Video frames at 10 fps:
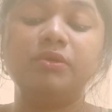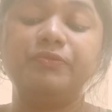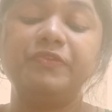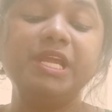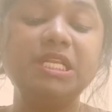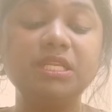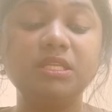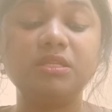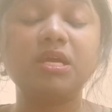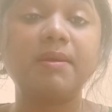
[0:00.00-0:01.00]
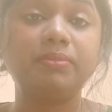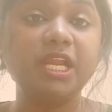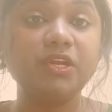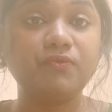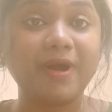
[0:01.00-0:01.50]
feel the
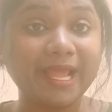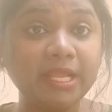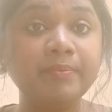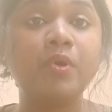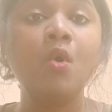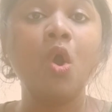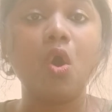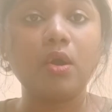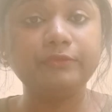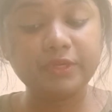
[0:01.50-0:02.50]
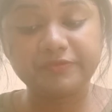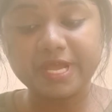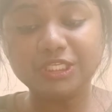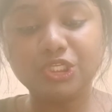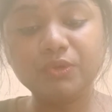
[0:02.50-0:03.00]
complete vibe of the
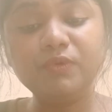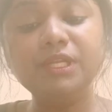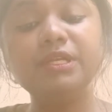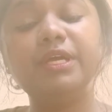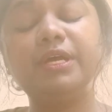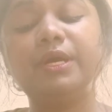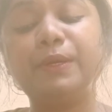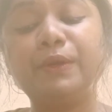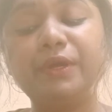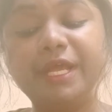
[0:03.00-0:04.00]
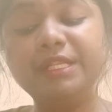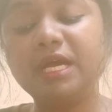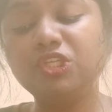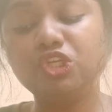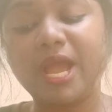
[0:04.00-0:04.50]
festival in
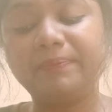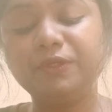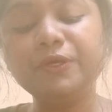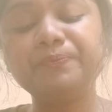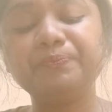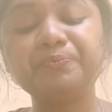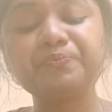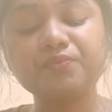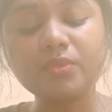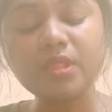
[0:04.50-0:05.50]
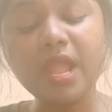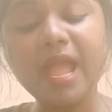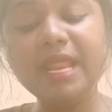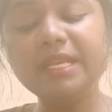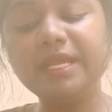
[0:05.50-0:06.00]
that chapter.
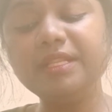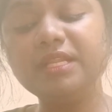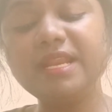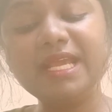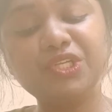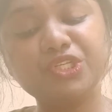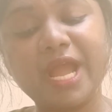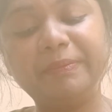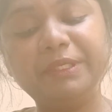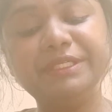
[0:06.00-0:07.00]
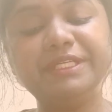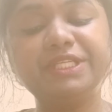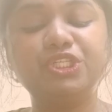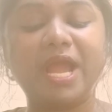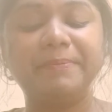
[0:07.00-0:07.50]
And in the next chapter, that
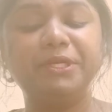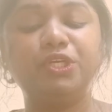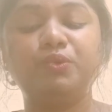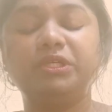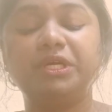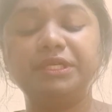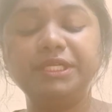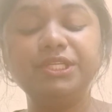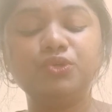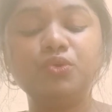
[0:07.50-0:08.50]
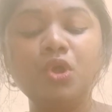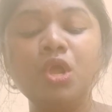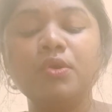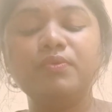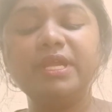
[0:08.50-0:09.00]
is chapter 32,
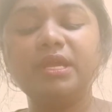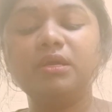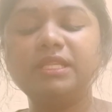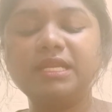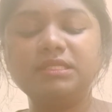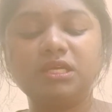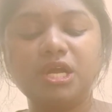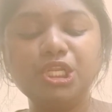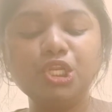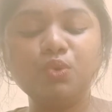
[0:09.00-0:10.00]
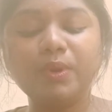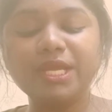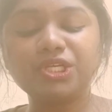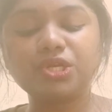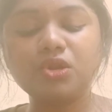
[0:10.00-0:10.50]
there is a
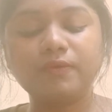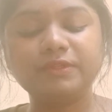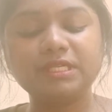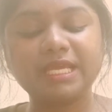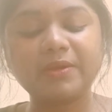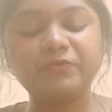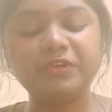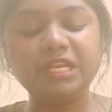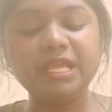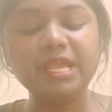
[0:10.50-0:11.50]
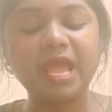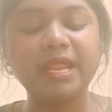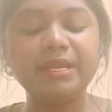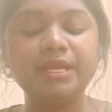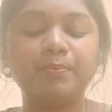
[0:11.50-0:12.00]
continuation of the same feeling,
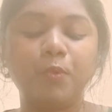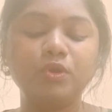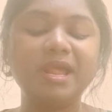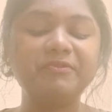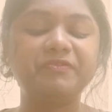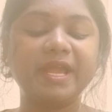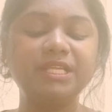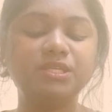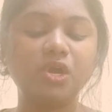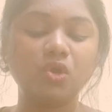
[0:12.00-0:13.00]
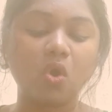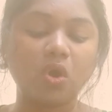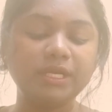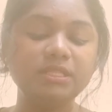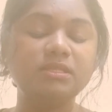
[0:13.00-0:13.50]
and Ponna finds her
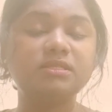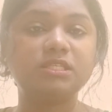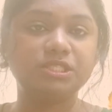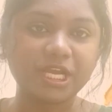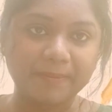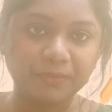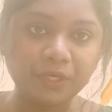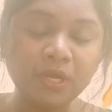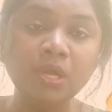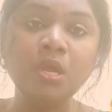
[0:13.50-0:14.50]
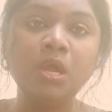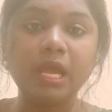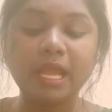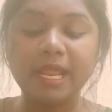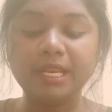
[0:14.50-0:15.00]
god in this chapter.
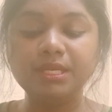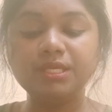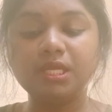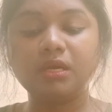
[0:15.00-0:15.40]
And